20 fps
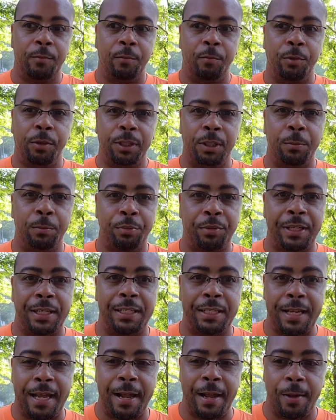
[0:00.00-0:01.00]
really
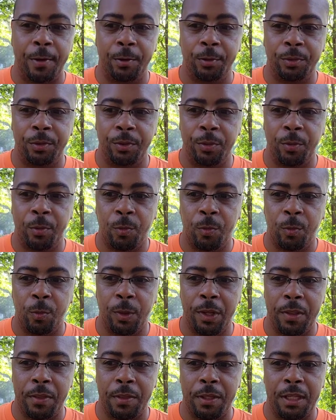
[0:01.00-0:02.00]
break down
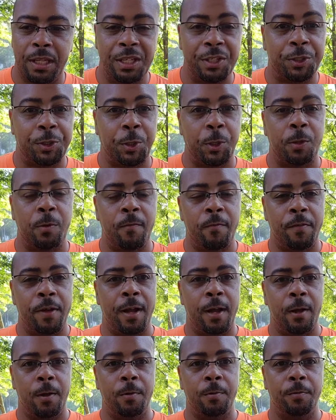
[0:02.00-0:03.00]
what the internal
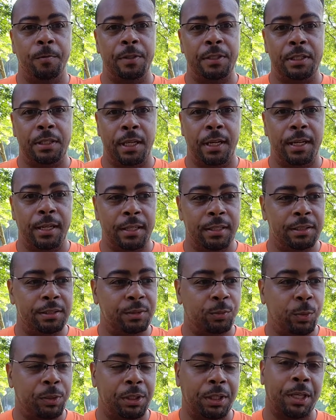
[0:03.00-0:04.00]
valve
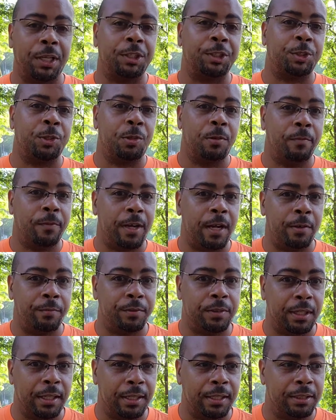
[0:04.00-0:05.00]
does, what the external valve
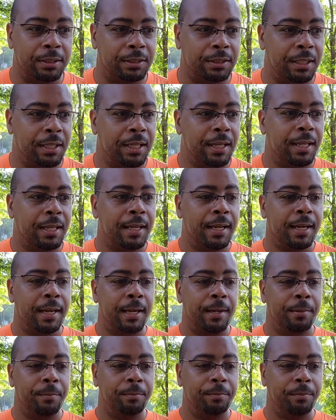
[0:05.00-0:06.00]
does,
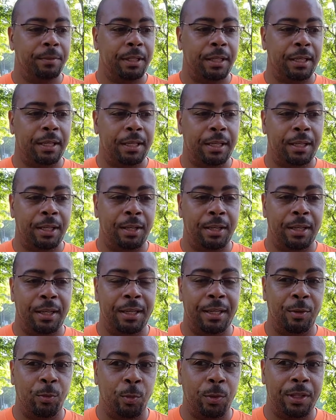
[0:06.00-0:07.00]
um,
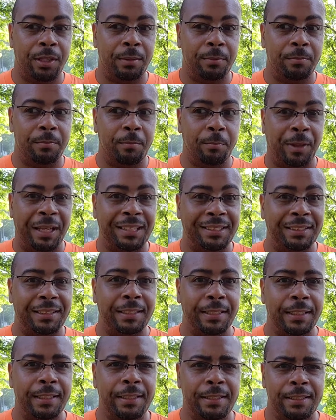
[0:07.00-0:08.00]
and what it
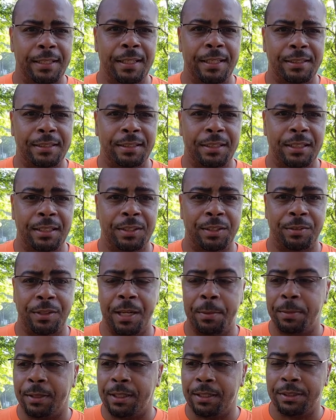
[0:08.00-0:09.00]
basically is in a sense,
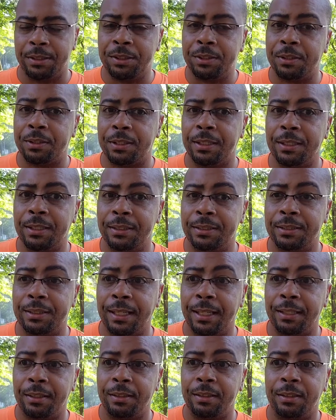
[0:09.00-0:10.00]
right? Because these are things
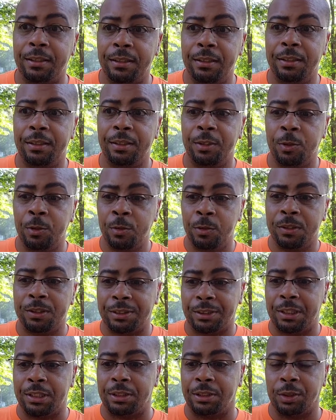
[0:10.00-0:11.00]
that you
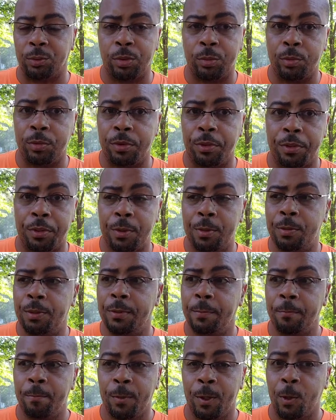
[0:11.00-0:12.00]
essentially work with
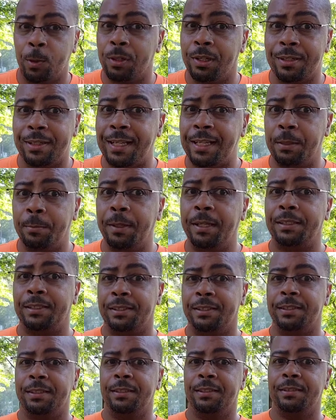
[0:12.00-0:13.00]
on a daily
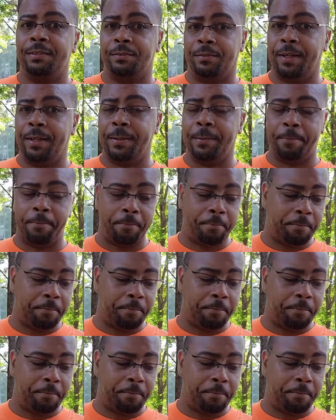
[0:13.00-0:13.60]
basis, right?